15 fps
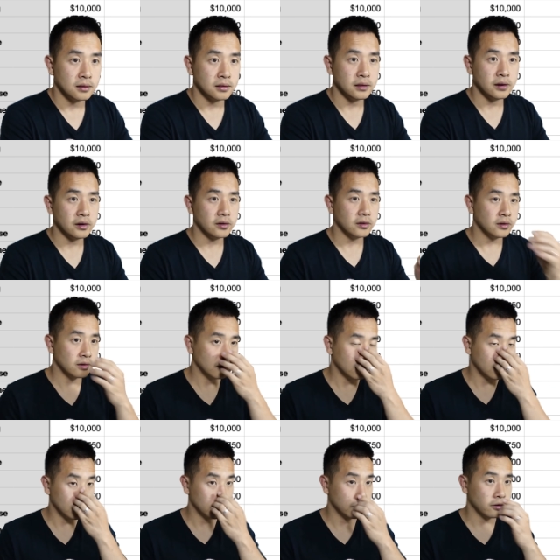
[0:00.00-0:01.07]
there,
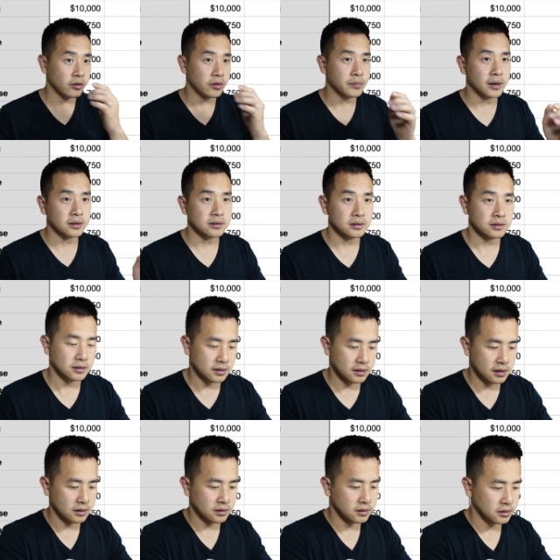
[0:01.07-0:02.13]
there are the months,
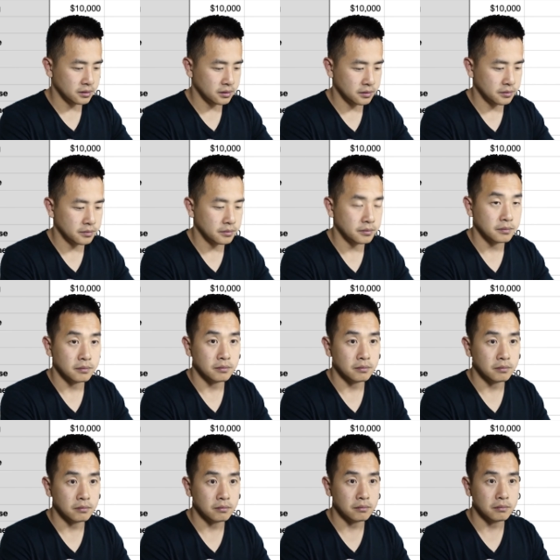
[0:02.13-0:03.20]
actually,
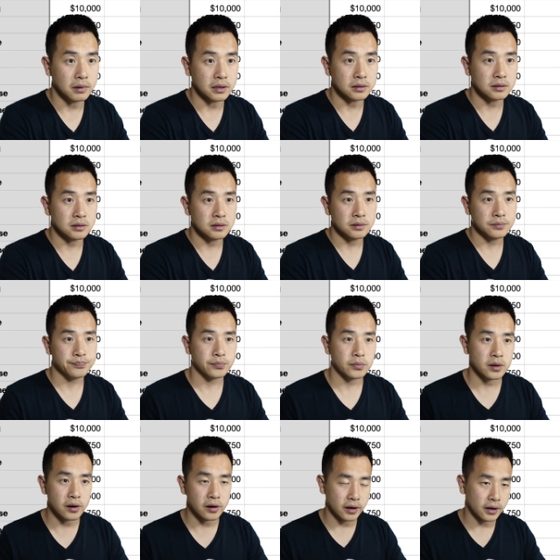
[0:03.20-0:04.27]
months.
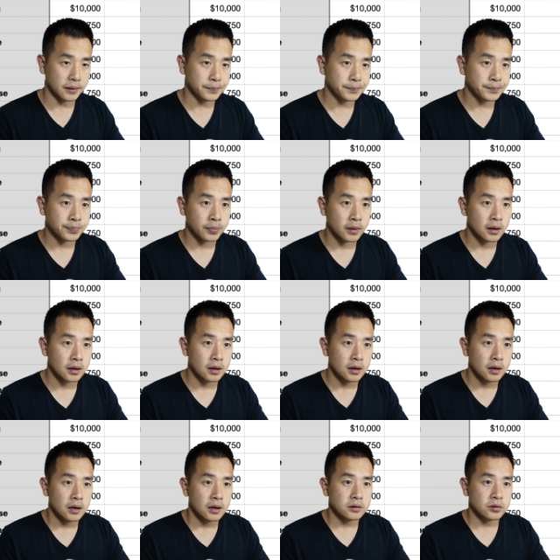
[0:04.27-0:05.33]
All right.
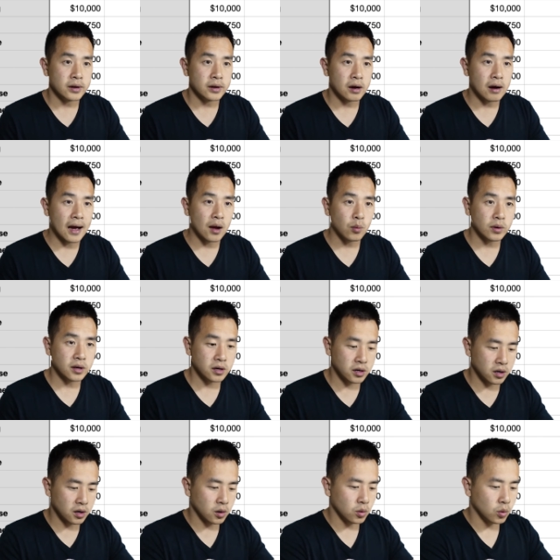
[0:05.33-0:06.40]
So now I want to
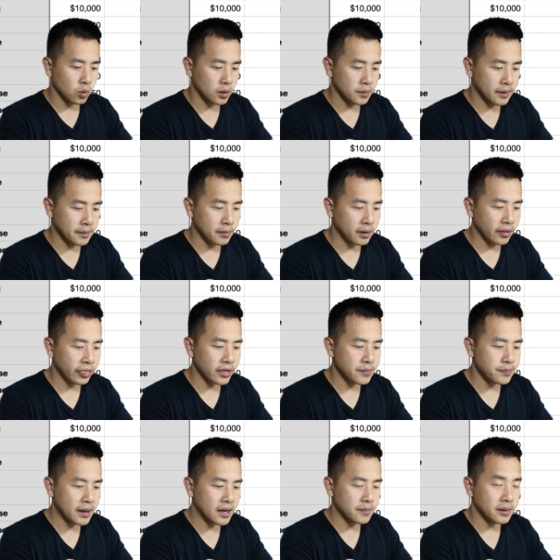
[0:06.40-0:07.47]
know what my monthly
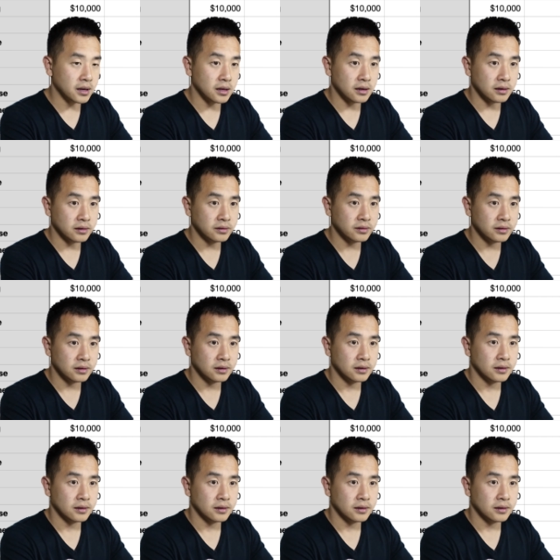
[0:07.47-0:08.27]
payment is